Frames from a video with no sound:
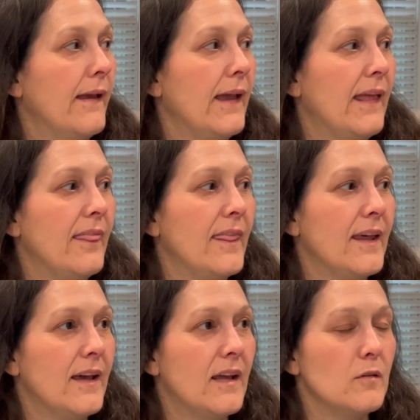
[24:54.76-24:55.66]
And
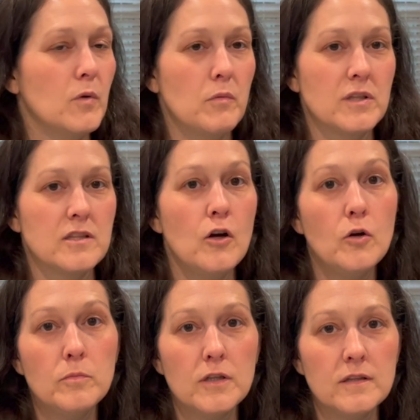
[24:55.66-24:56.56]
then we went to
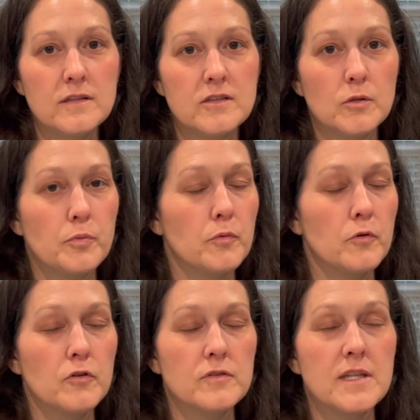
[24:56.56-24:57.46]
Home Goods to
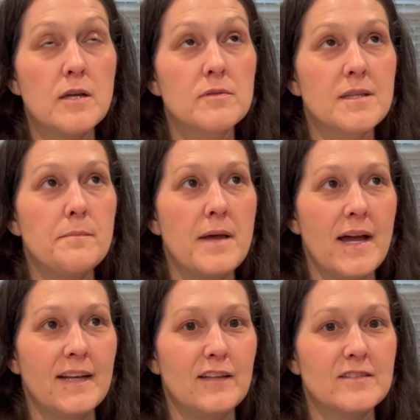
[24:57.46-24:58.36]
peruse. It was a
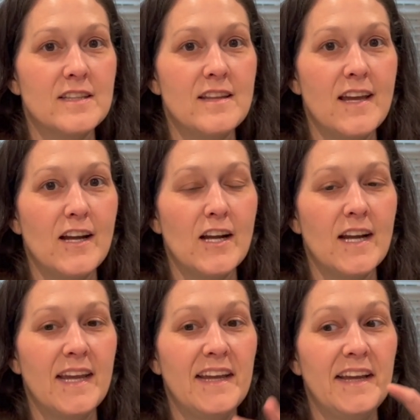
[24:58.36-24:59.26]
madhouse in
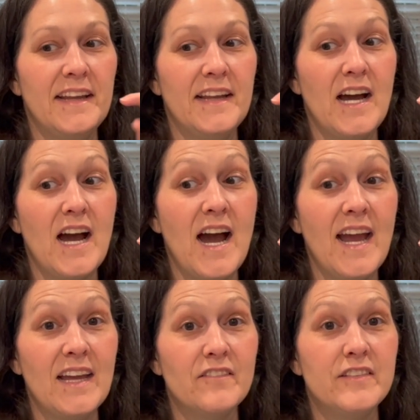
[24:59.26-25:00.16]
there and I
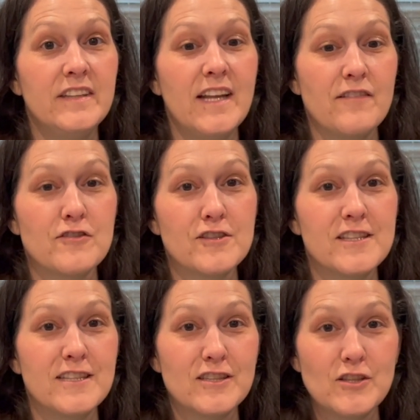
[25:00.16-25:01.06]
have never
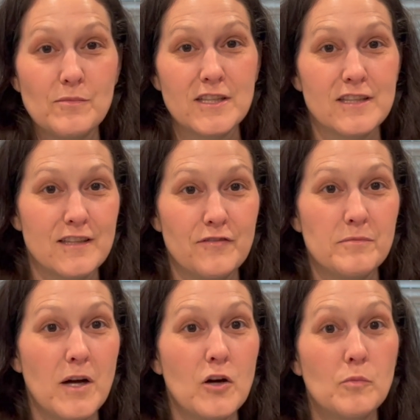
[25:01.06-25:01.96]
seen so stuff in
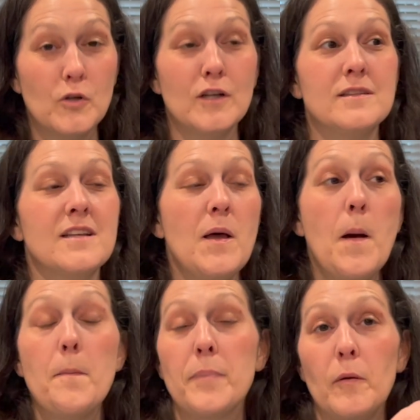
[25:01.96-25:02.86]
my Home Goods,
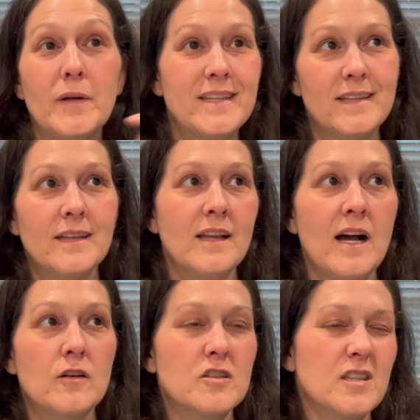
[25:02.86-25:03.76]
but we didn't
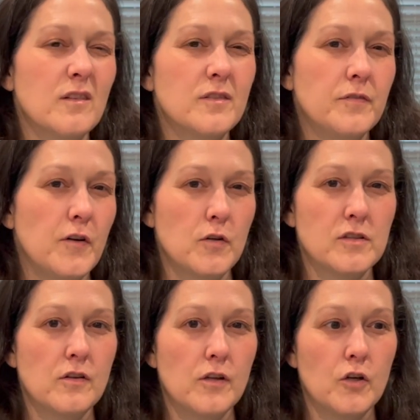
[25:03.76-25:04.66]
allow ourselves to focus
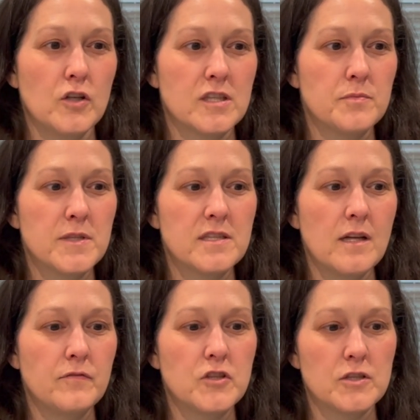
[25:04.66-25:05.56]
on the Christmas
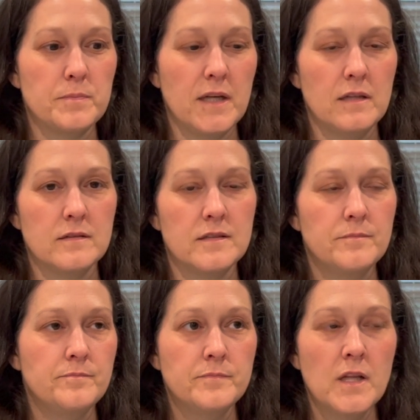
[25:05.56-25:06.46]
stuff just because
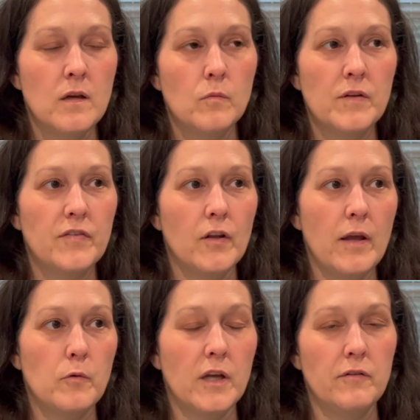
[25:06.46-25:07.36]
we feel
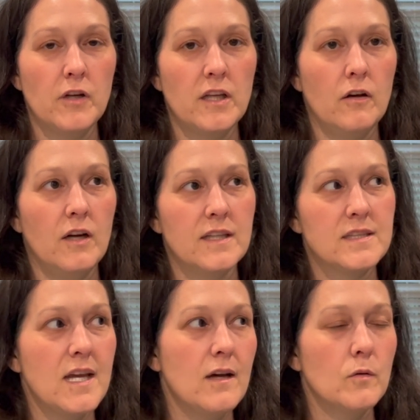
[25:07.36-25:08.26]
like we're getting ready to go out of
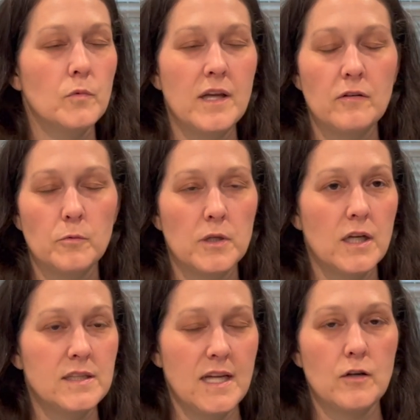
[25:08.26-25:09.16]
town. We, we're
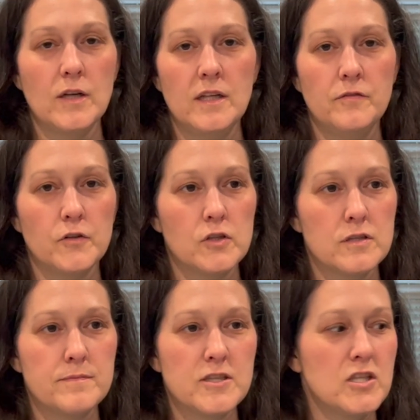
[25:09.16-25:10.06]
not decorated for
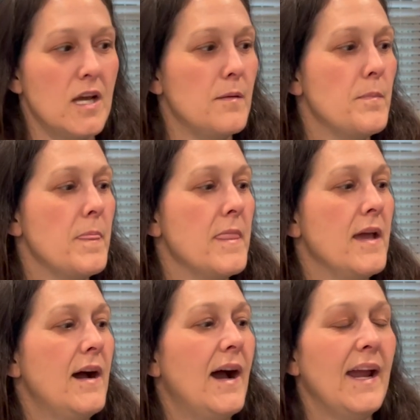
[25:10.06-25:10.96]
Christmas yet.
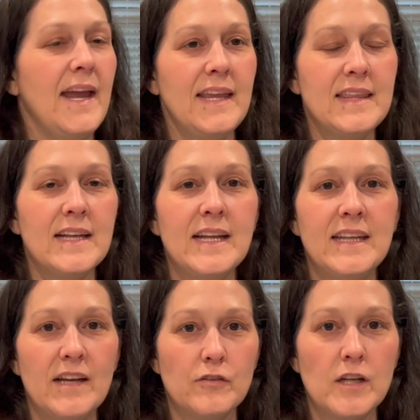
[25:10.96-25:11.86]
I hate that I
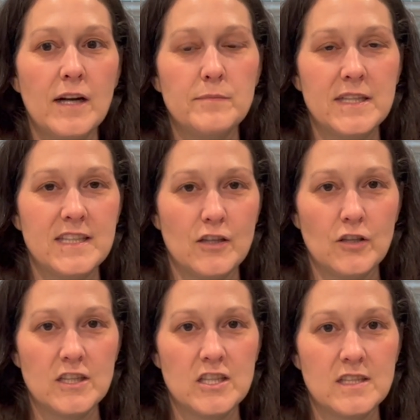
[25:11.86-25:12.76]
never have my
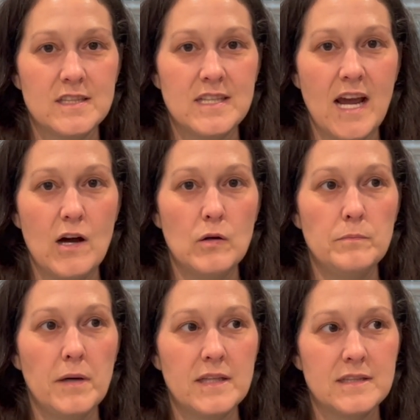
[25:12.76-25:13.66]
decorations down
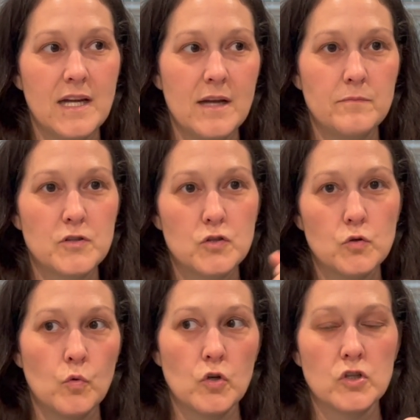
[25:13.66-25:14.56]
by the time
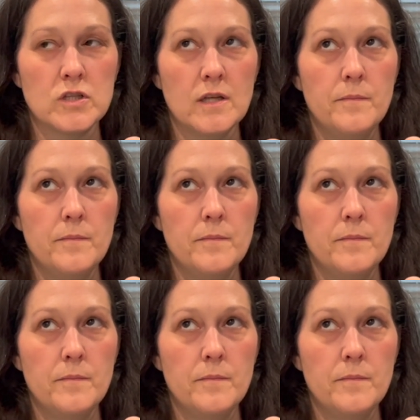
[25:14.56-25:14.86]
stores